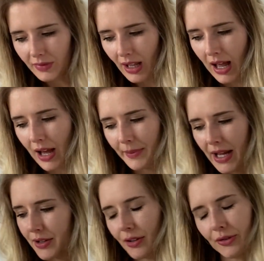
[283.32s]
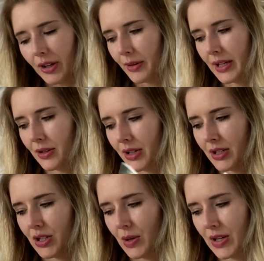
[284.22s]
And you're following your
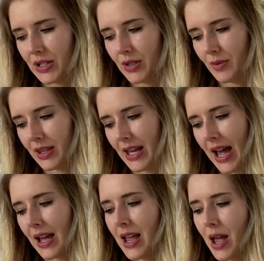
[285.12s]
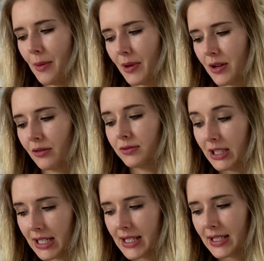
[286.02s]
intuition with that, but you're
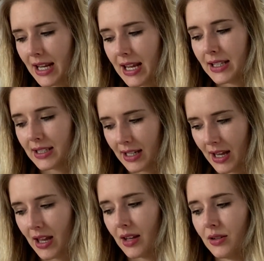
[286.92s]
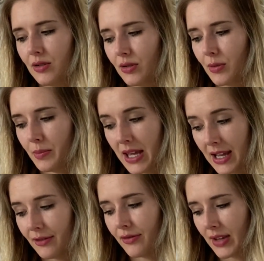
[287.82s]
really staying stern, you're
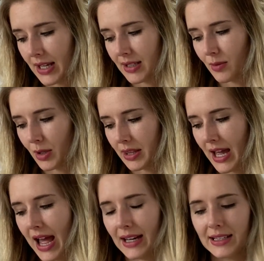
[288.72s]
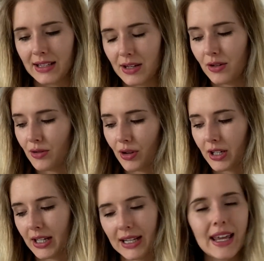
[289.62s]
being fixed with that, and it's like you're not
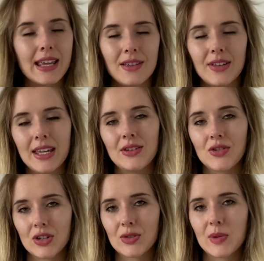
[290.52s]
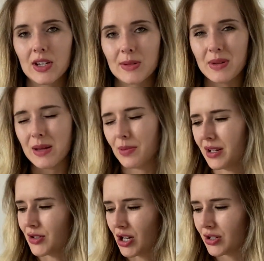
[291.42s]
going to cave in just because people are
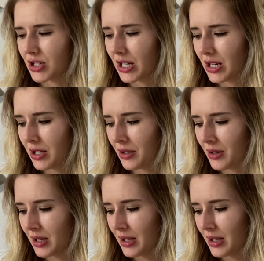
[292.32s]
judging you.